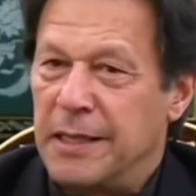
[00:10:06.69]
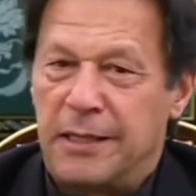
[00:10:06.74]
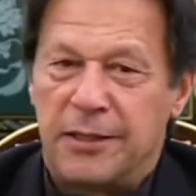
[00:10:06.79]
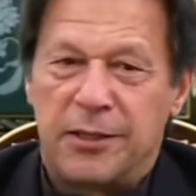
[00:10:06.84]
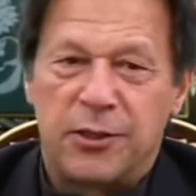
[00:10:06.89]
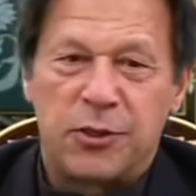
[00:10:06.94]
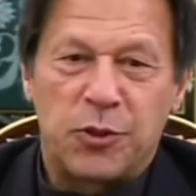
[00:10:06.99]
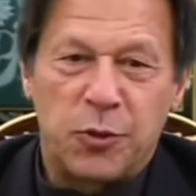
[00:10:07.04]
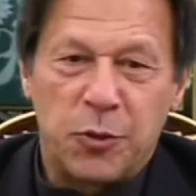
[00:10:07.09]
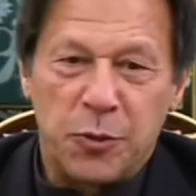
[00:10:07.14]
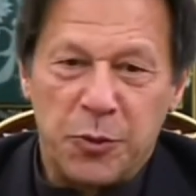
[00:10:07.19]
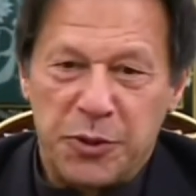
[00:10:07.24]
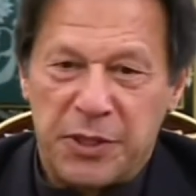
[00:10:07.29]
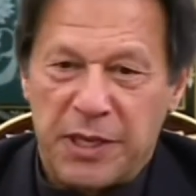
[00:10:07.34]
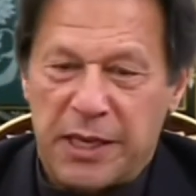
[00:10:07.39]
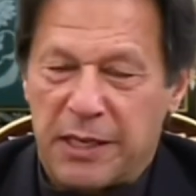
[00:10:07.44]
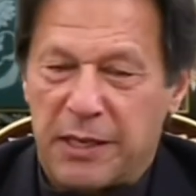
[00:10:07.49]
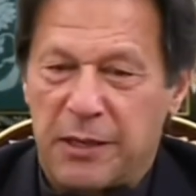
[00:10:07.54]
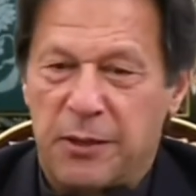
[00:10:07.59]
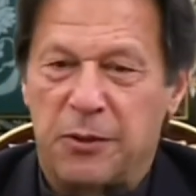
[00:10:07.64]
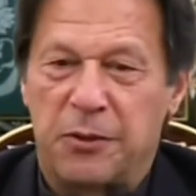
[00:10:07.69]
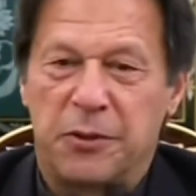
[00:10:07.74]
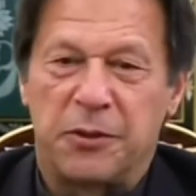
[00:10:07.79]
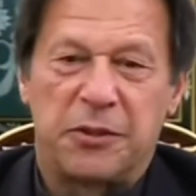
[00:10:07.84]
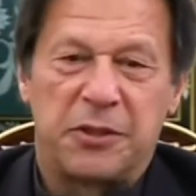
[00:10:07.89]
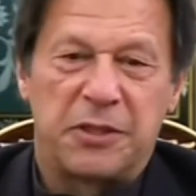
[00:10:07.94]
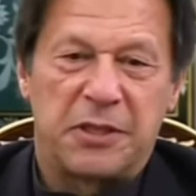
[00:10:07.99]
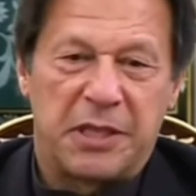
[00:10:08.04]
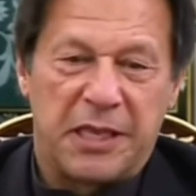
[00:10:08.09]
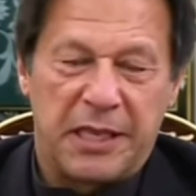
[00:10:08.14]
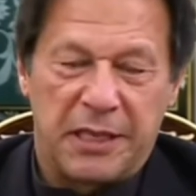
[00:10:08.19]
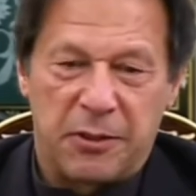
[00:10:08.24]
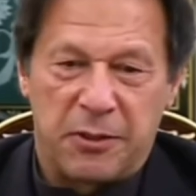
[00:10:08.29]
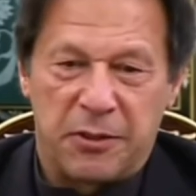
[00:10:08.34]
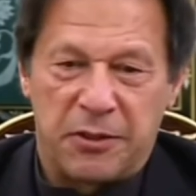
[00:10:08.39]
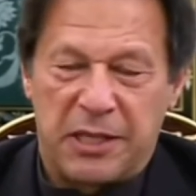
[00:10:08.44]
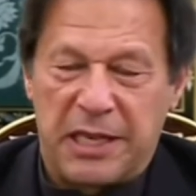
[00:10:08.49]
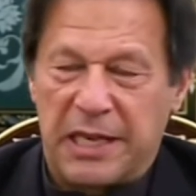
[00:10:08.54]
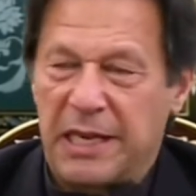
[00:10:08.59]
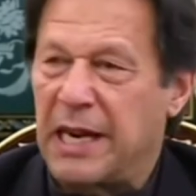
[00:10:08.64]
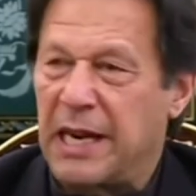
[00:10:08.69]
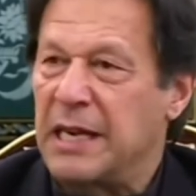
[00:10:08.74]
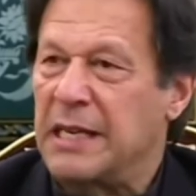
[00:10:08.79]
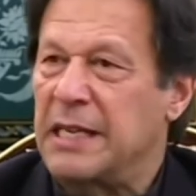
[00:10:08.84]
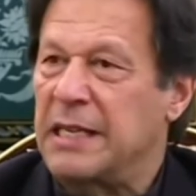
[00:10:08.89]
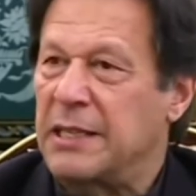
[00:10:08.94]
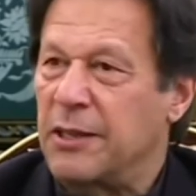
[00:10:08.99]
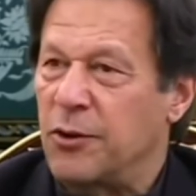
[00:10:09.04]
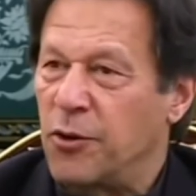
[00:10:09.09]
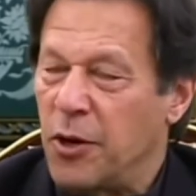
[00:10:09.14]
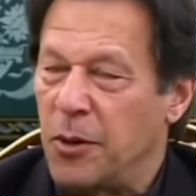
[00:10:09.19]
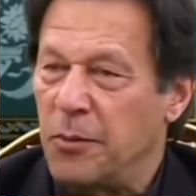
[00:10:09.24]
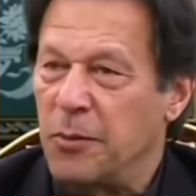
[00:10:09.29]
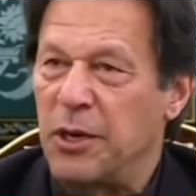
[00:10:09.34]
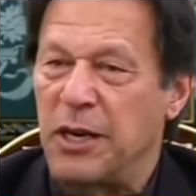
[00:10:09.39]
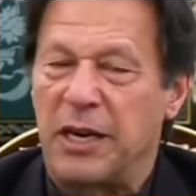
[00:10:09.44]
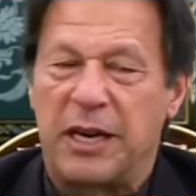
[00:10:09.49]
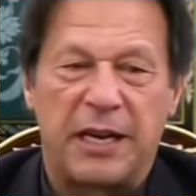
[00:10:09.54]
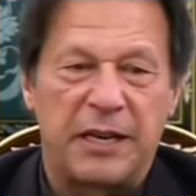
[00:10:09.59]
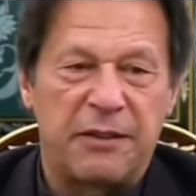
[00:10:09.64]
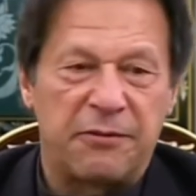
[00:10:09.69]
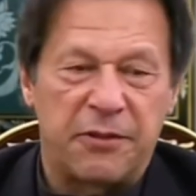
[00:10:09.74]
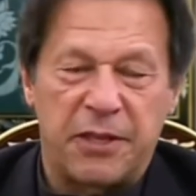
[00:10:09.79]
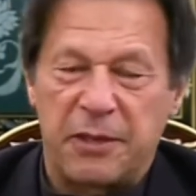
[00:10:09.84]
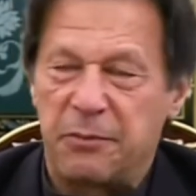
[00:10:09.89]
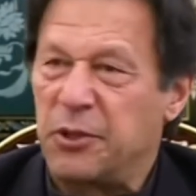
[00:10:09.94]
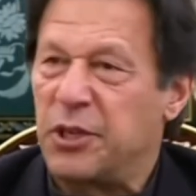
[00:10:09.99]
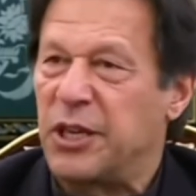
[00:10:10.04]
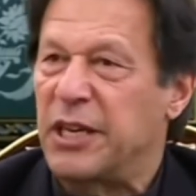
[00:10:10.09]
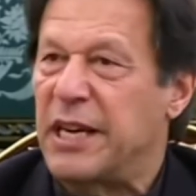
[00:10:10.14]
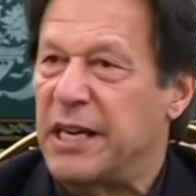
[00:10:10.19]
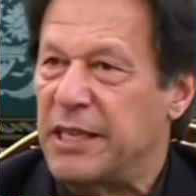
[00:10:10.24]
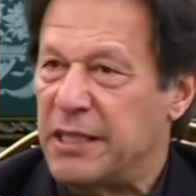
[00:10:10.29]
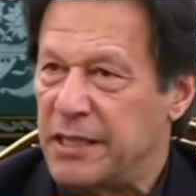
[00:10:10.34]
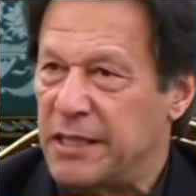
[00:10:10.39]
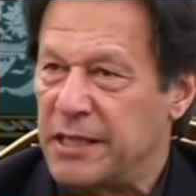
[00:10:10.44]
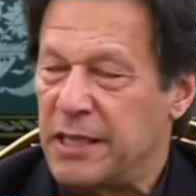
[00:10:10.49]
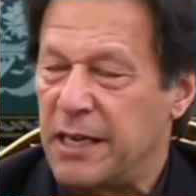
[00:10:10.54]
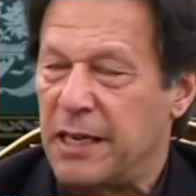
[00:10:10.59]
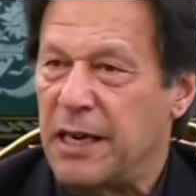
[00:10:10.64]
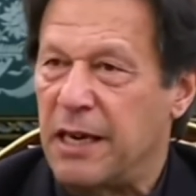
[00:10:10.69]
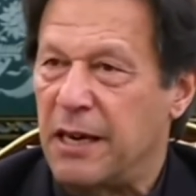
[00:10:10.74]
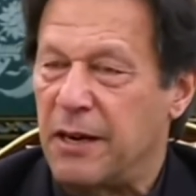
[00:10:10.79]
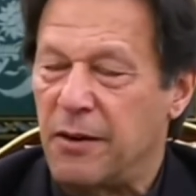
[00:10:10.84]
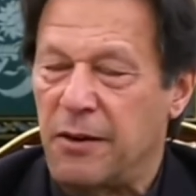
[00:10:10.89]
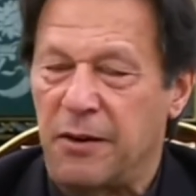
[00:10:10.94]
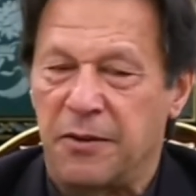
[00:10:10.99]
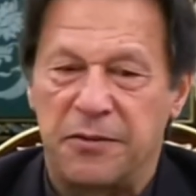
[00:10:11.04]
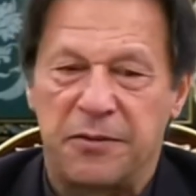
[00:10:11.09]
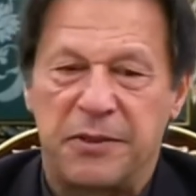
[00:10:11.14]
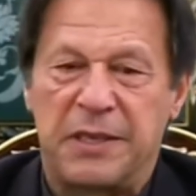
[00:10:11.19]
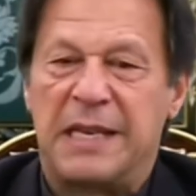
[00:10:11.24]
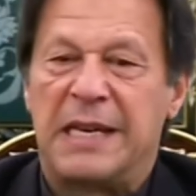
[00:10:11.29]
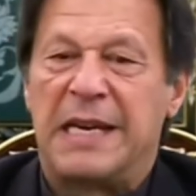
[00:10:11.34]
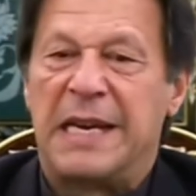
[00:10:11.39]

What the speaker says: The schools are closed, they can't lead a normal life, communications are cut off.